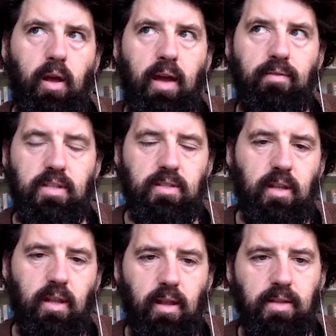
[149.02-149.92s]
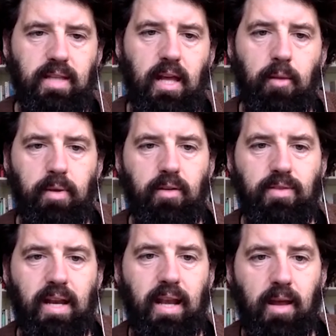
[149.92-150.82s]
have this element of
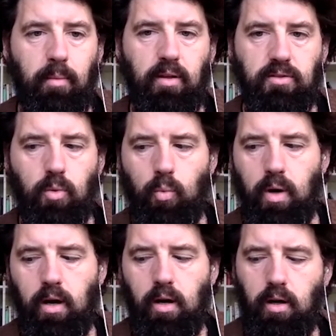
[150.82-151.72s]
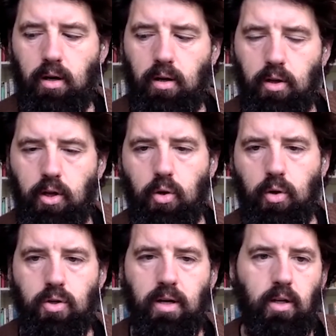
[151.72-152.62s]
dynamics where you're
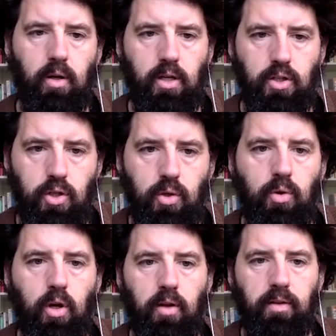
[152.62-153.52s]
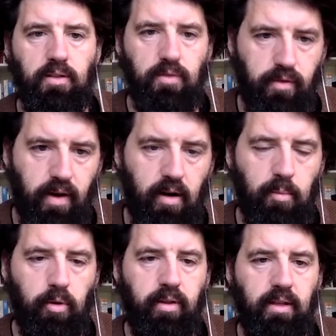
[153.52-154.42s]
trying to attune all these
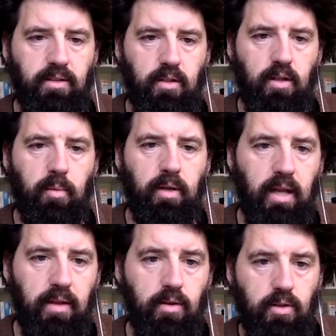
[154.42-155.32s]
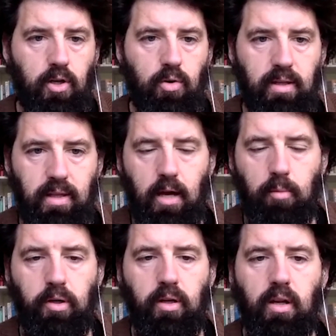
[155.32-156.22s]
variable things that are coming together to create the
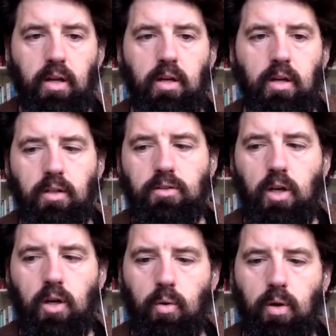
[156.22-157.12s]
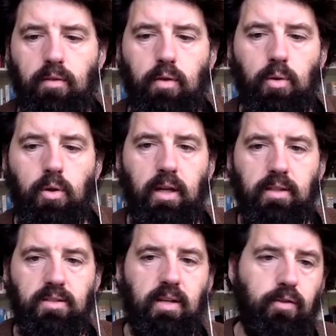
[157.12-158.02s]
output. So if you look
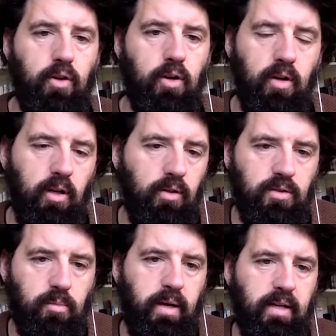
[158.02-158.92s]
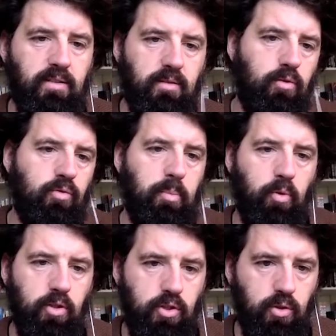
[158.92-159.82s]
at Steph Curry, who's the best
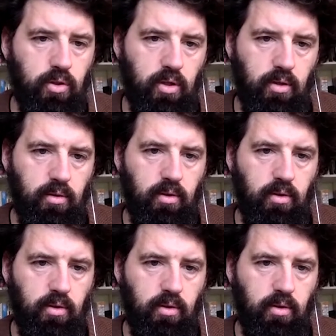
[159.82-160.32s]
three-point shooter